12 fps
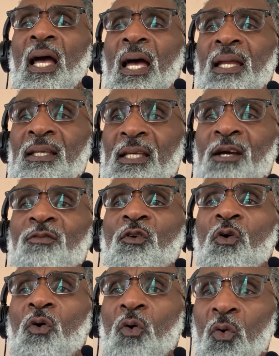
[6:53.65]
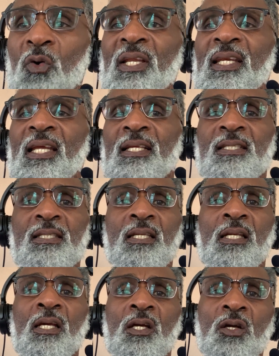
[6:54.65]
and therefore holiness,
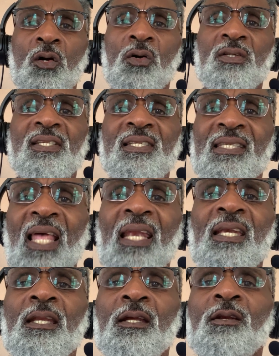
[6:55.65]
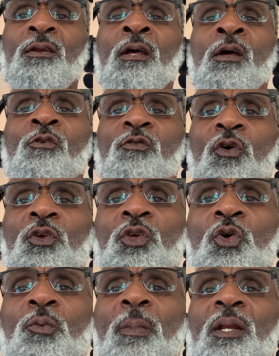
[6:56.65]
God's standard for
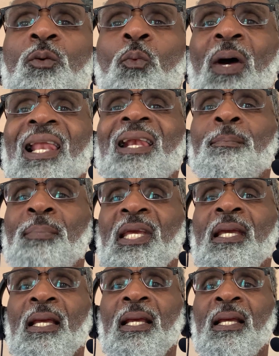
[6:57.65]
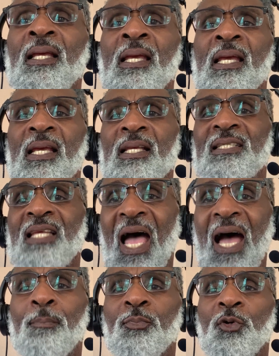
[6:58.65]
human well being, is
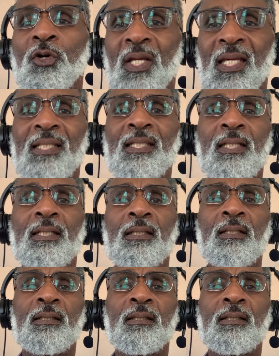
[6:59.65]
abrogated.